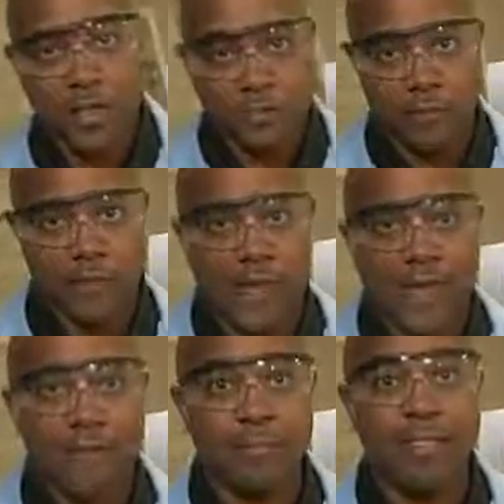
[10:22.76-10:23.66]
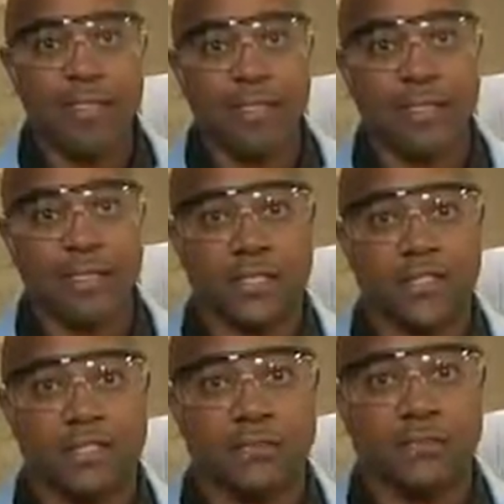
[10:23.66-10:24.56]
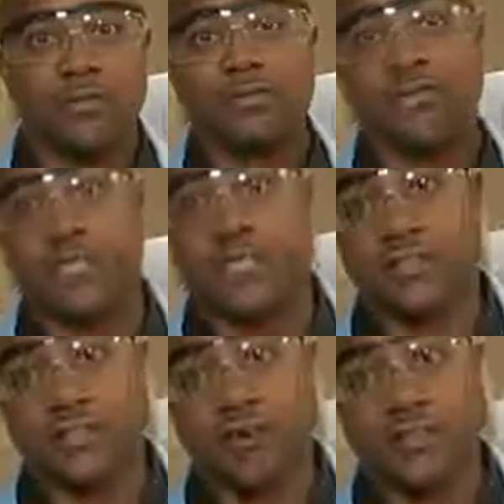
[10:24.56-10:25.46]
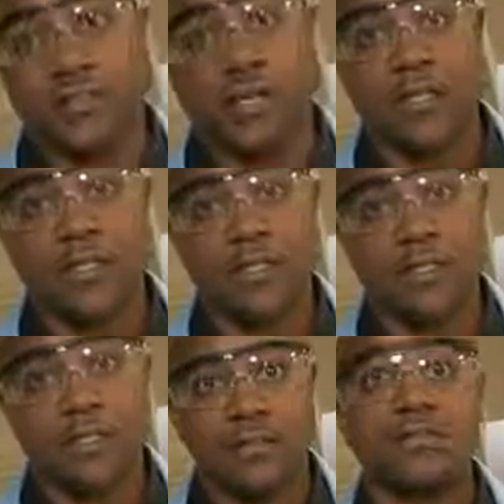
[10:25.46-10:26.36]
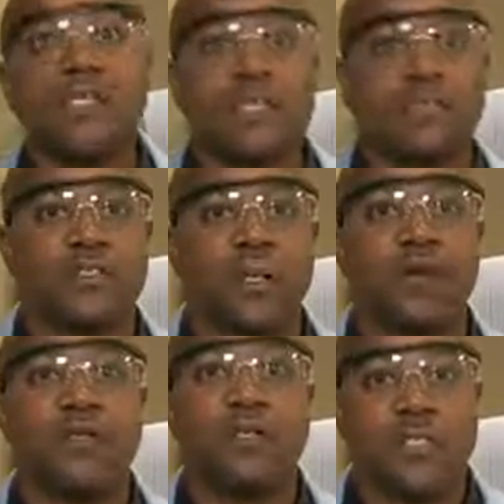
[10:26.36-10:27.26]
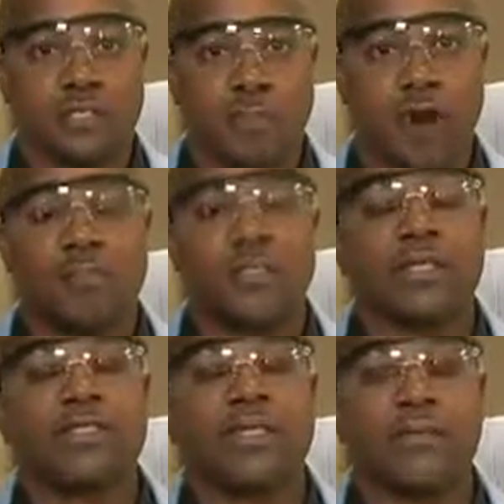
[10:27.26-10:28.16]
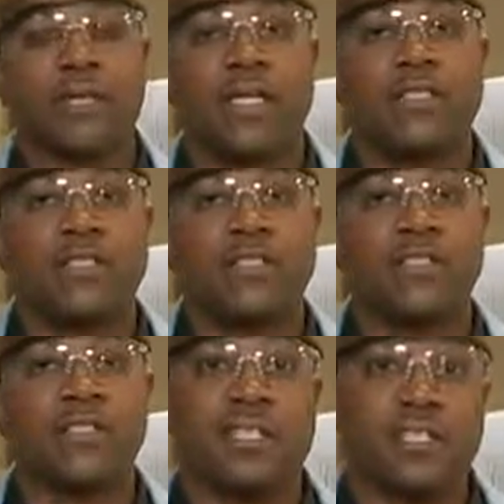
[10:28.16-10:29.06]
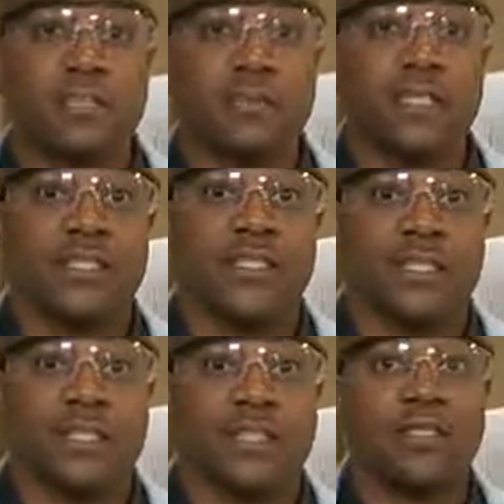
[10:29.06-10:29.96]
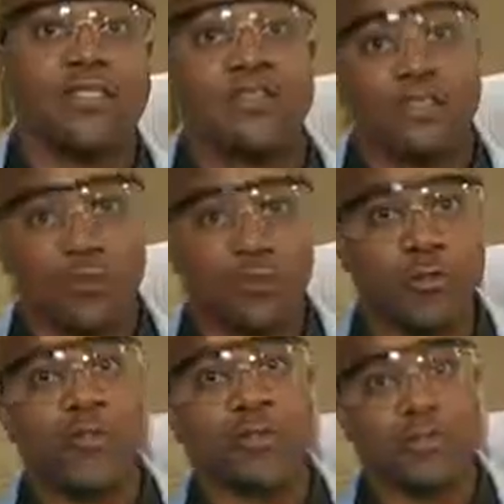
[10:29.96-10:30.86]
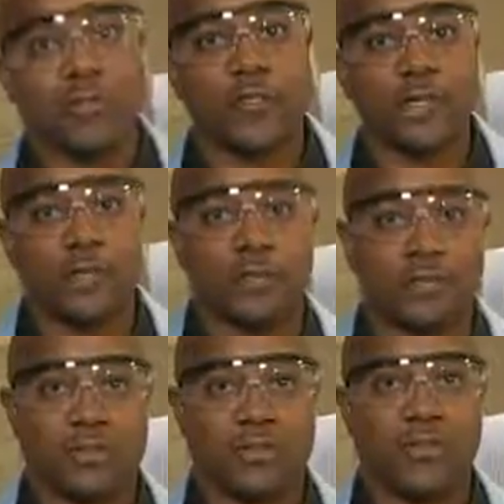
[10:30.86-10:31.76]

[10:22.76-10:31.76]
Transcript: If you've got a peak tailing issue, did it start suddenly? If so, it's probably a contamination issue in the inlet due to dirty samples.